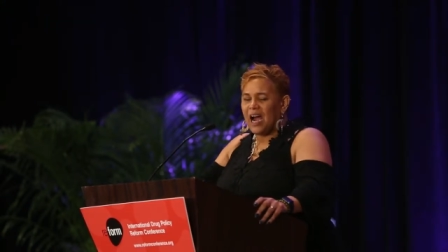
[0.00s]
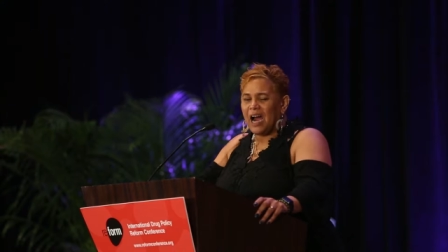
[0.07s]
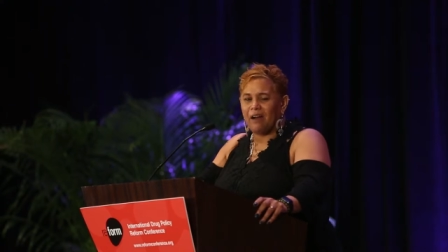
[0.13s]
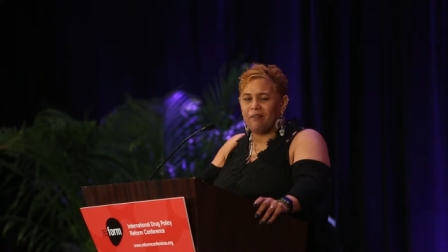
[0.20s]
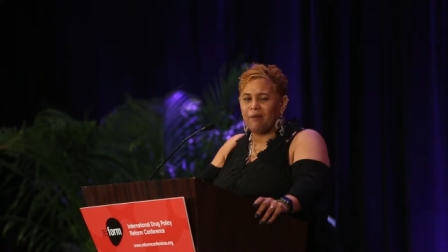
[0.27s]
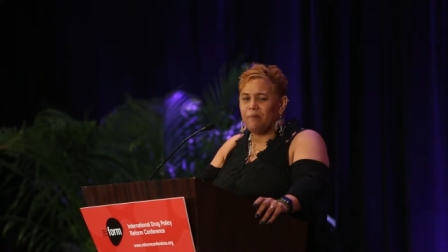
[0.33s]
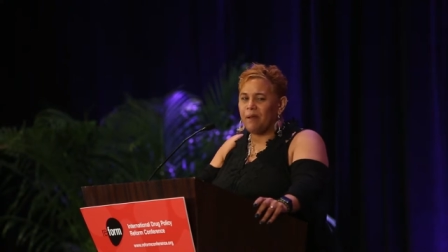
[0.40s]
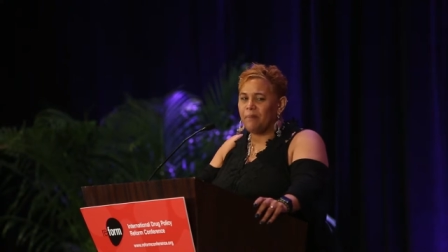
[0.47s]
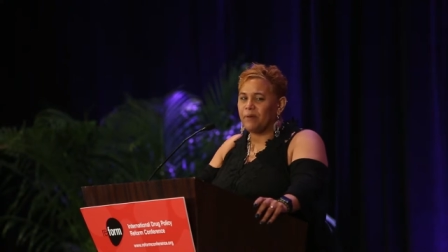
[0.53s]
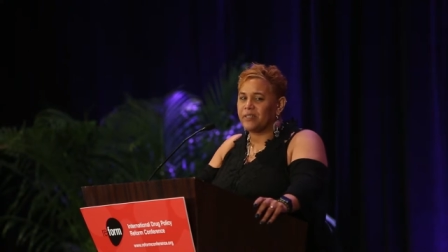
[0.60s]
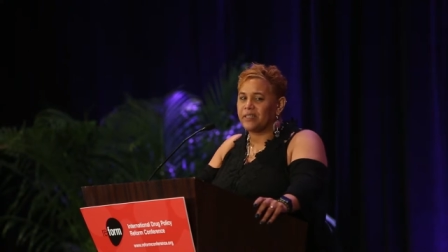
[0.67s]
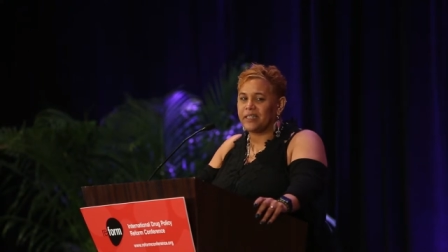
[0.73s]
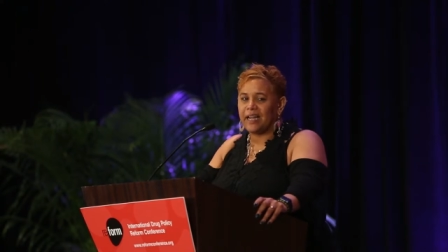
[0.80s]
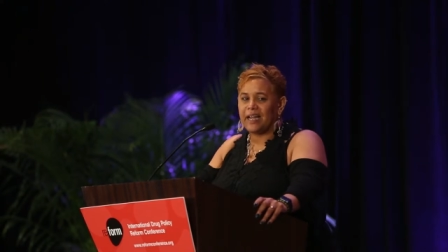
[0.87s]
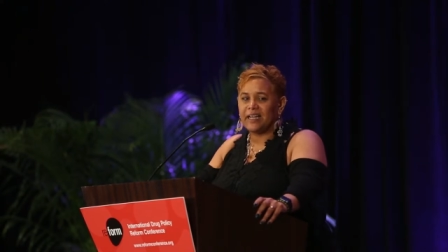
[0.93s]
I remember
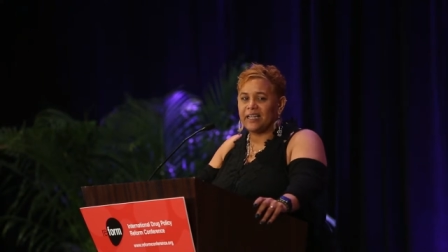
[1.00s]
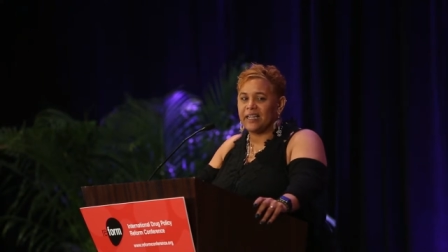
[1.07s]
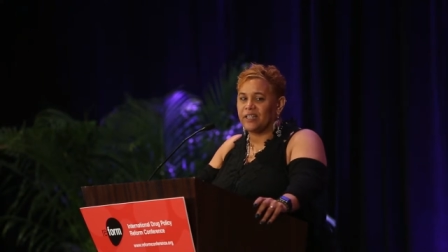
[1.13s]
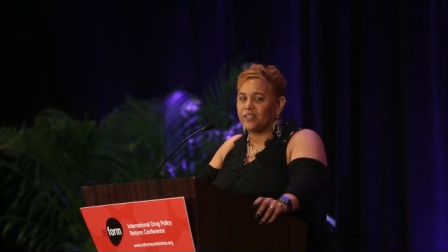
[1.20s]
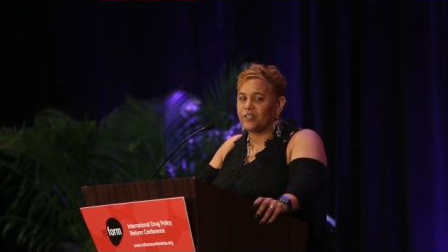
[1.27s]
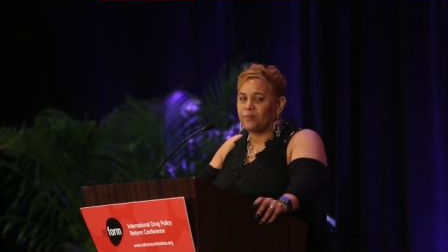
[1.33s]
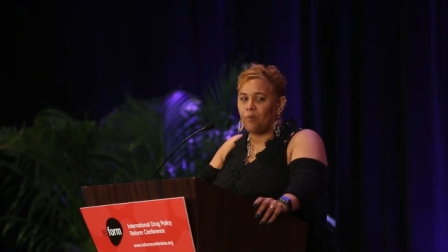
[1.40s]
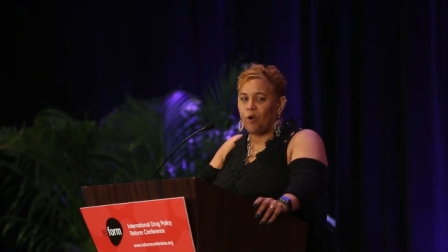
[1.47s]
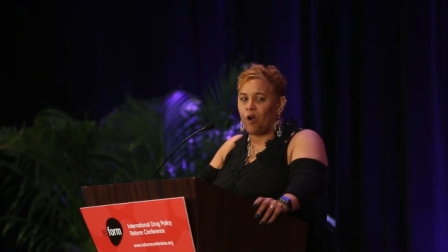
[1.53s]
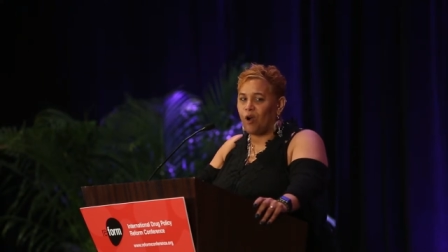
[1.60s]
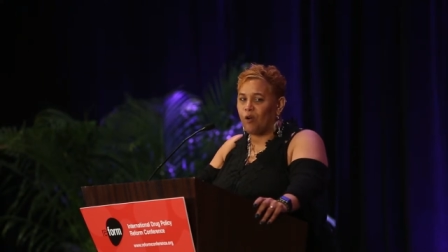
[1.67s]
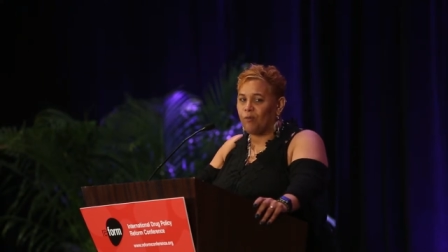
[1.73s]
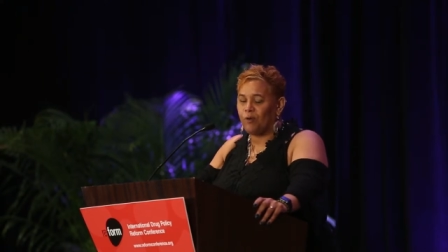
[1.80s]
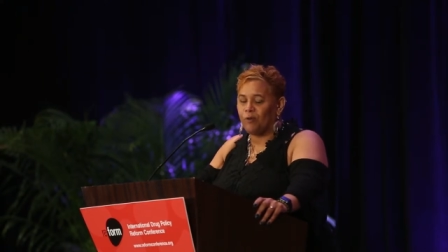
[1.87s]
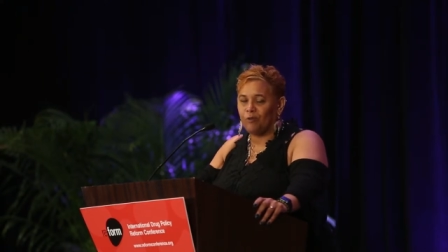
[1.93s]
standing in
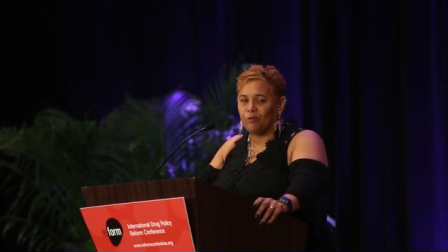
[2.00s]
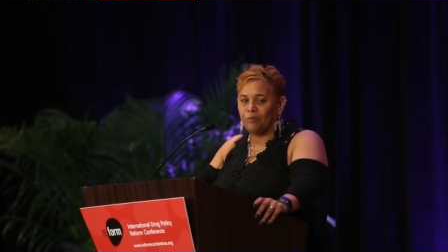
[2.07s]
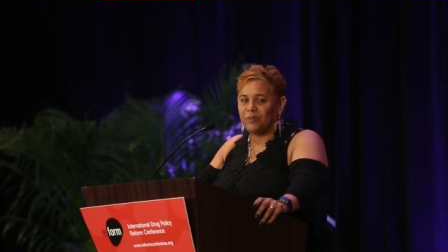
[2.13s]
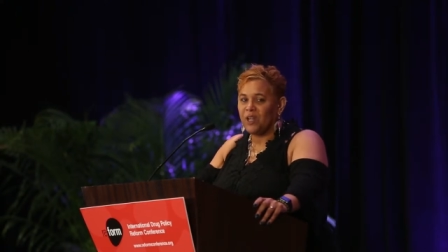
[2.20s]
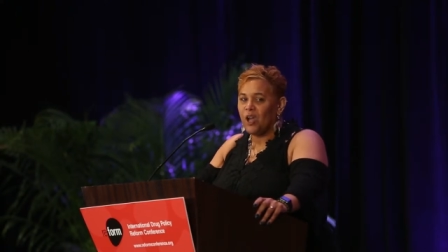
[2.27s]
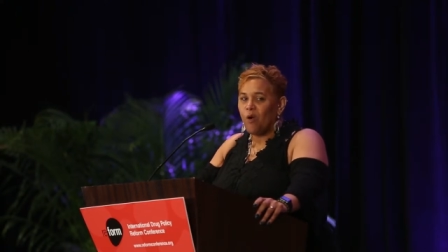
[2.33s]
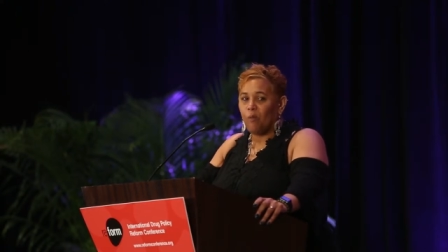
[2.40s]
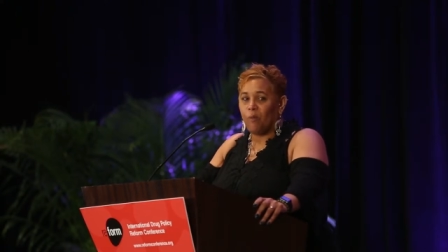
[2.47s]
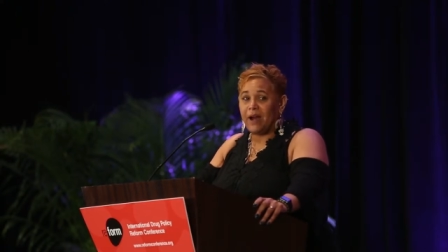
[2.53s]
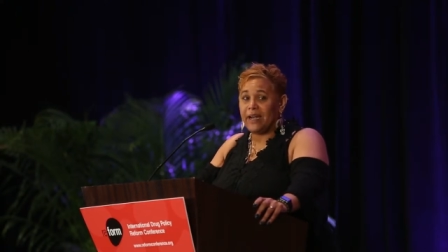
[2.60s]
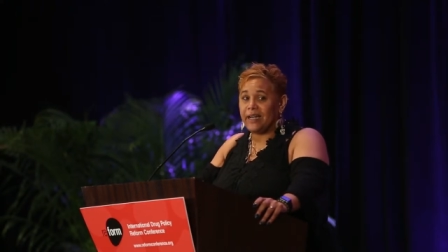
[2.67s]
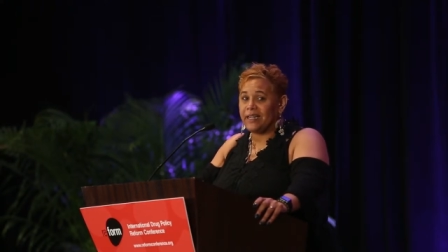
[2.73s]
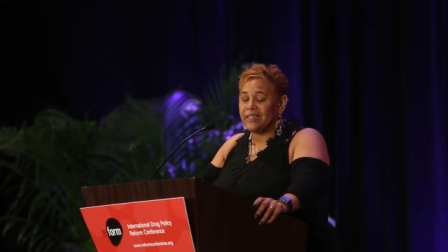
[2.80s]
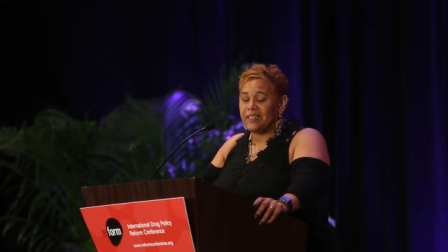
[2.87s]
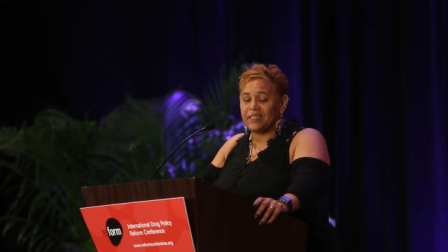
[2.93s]
small rooms
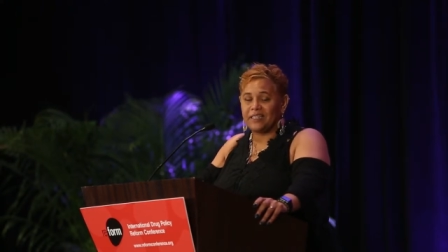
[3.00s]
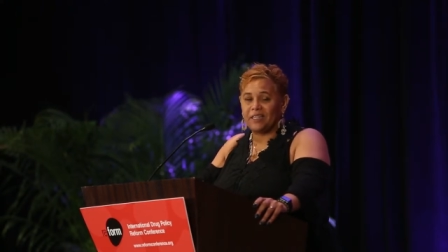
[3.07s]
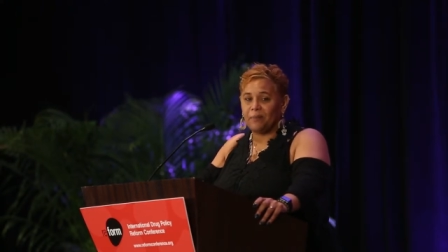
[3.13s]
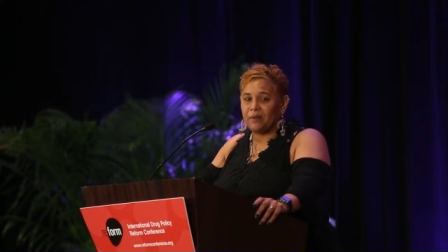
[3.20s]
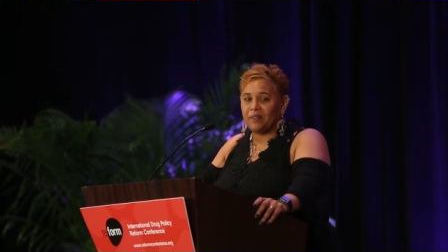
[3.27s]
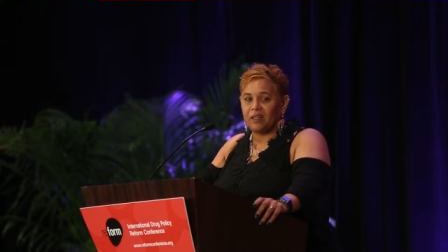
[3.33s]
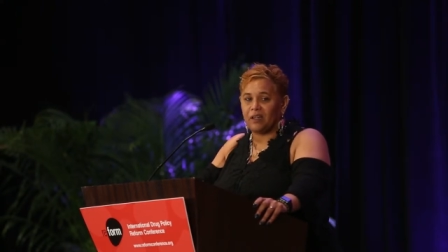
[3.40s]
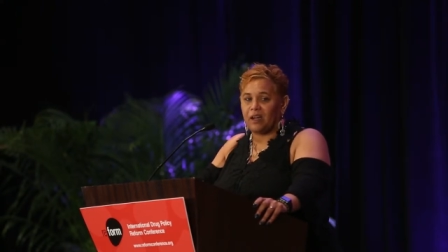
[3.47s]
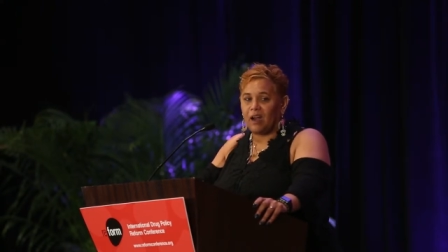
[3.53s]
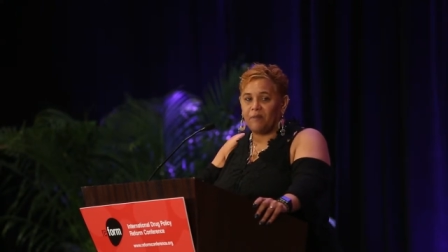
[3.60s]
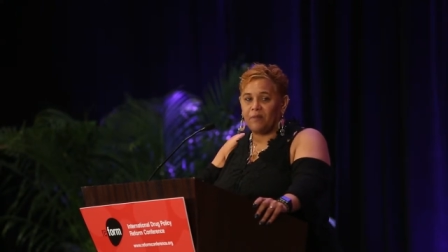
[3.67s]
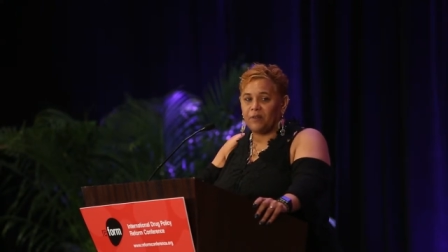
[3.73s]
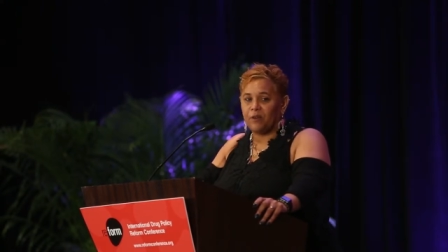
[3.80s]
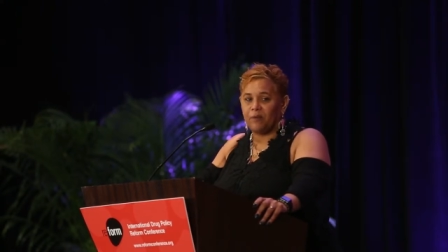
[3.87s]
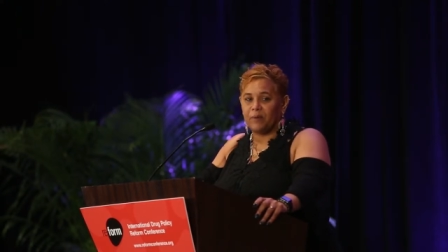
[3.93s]
waiting to see what the
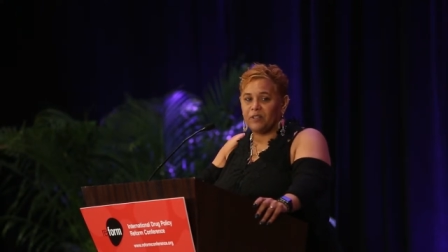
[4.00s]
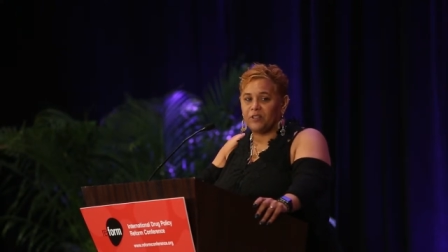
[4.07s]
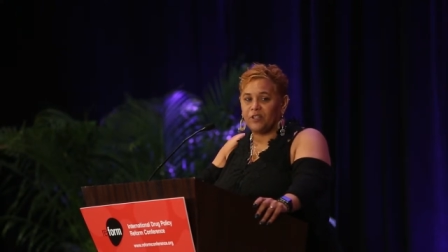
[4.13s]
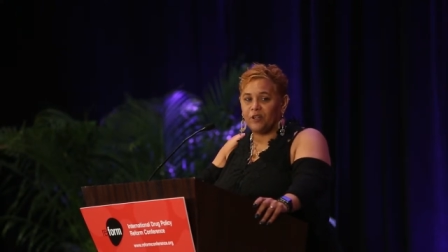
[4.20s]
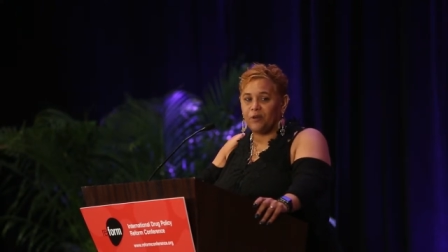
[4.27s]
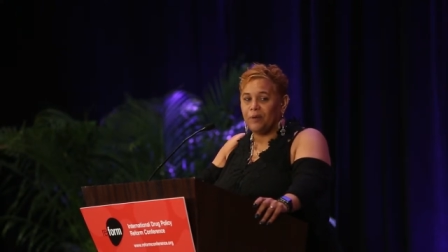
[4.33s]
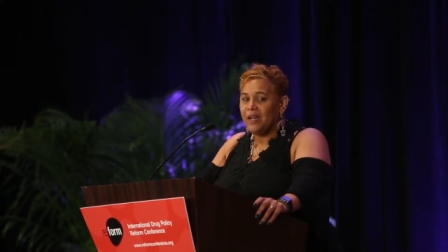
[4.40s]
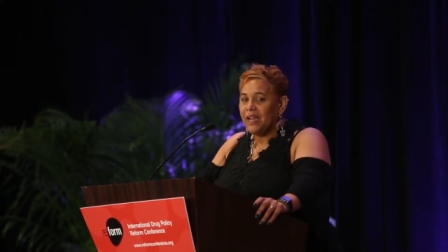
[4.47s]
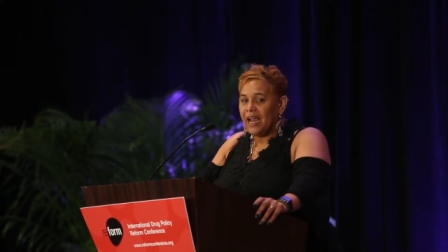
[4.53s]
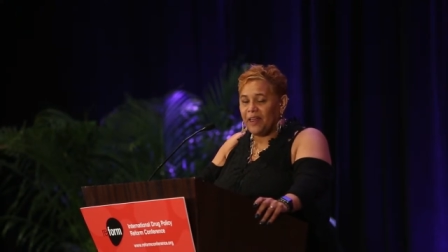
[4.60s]
governor would do,